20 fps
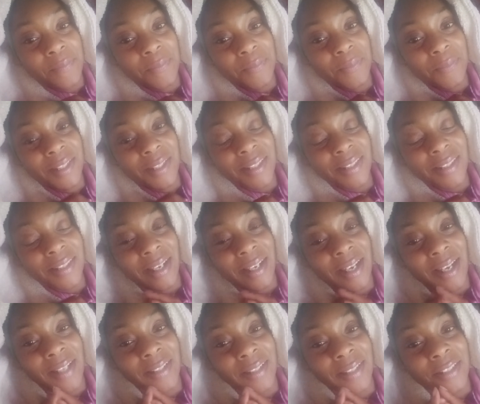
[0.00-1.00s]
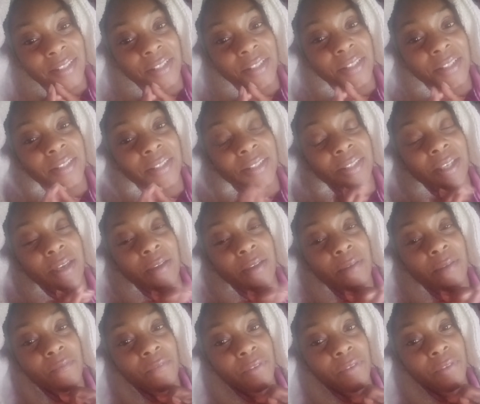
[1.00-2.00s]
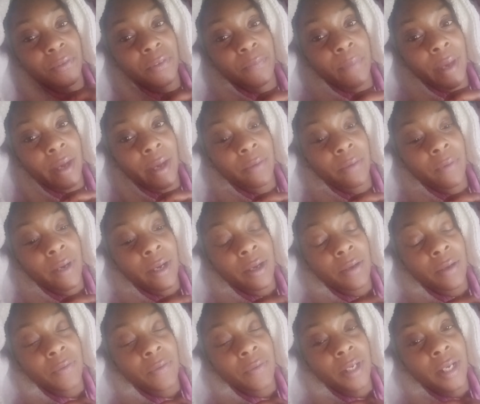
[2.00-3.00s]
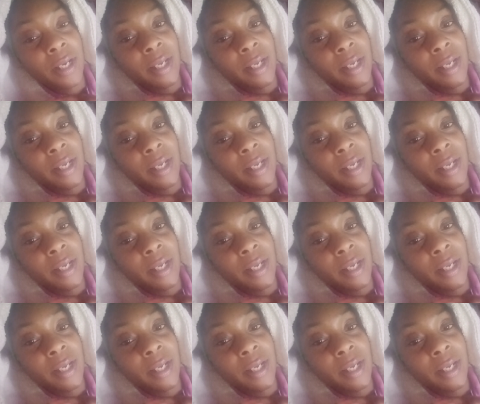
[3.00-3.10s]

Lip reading: psychologist's field of background